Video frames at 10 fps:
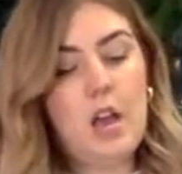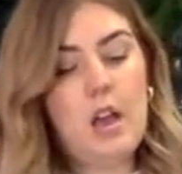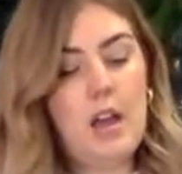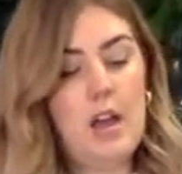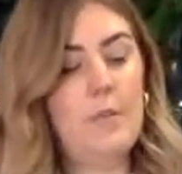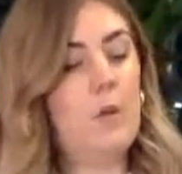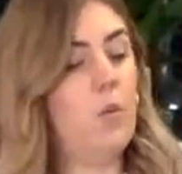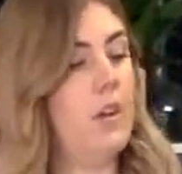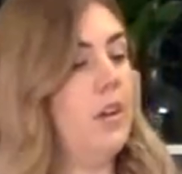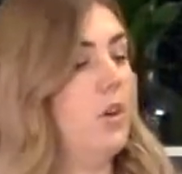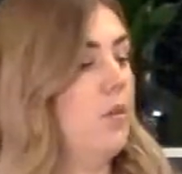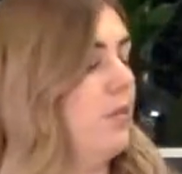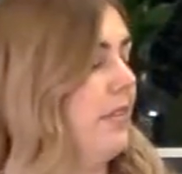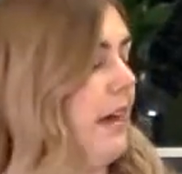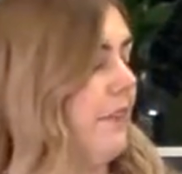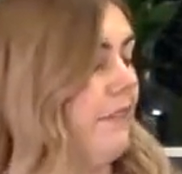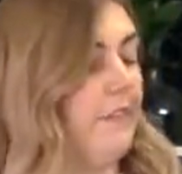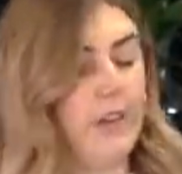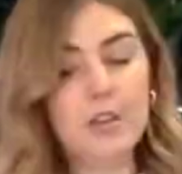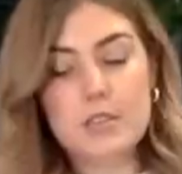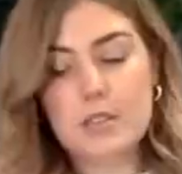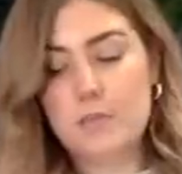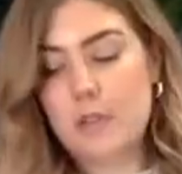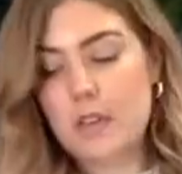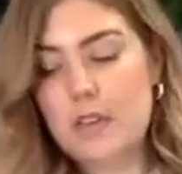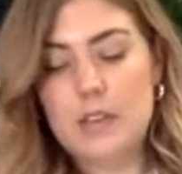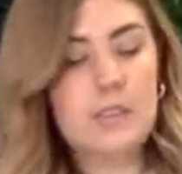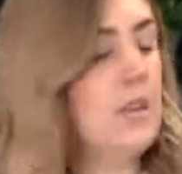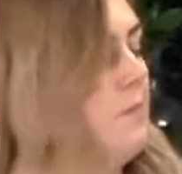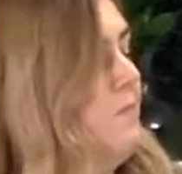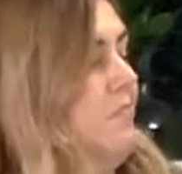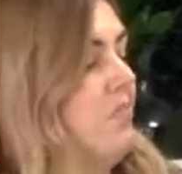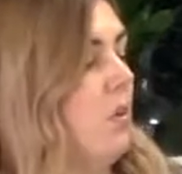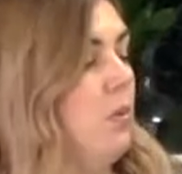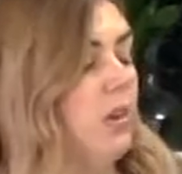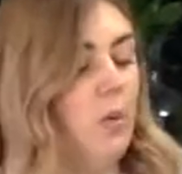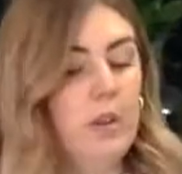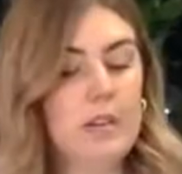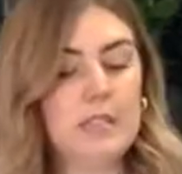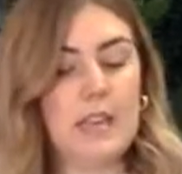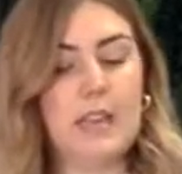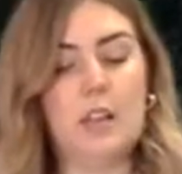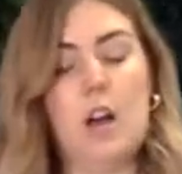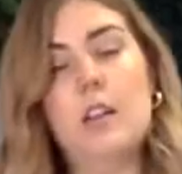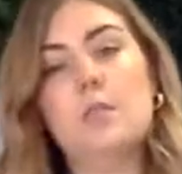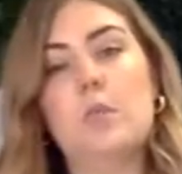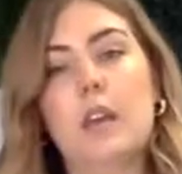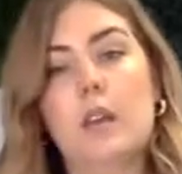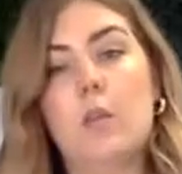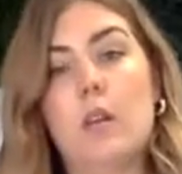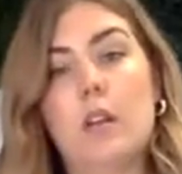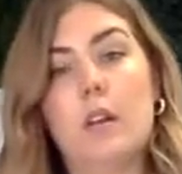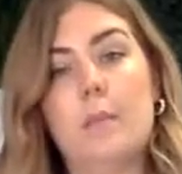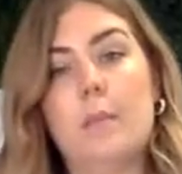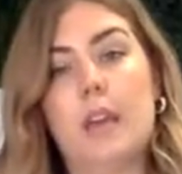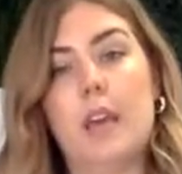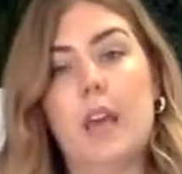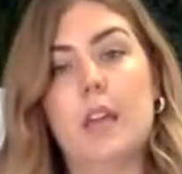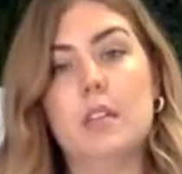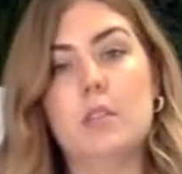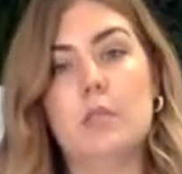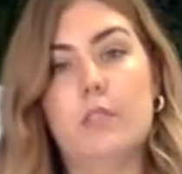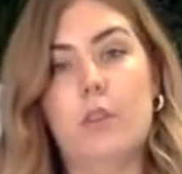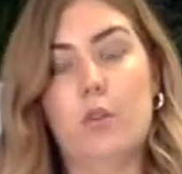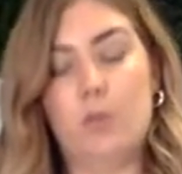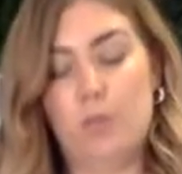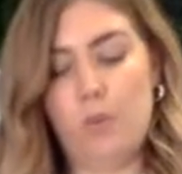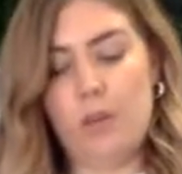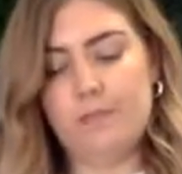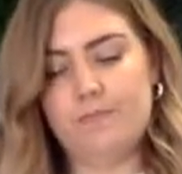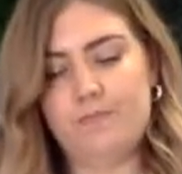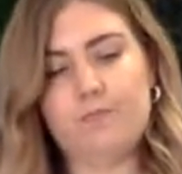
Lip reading: And we're going to go in with that first because we don't want it to get lost. We kind of want to make it into a focal point.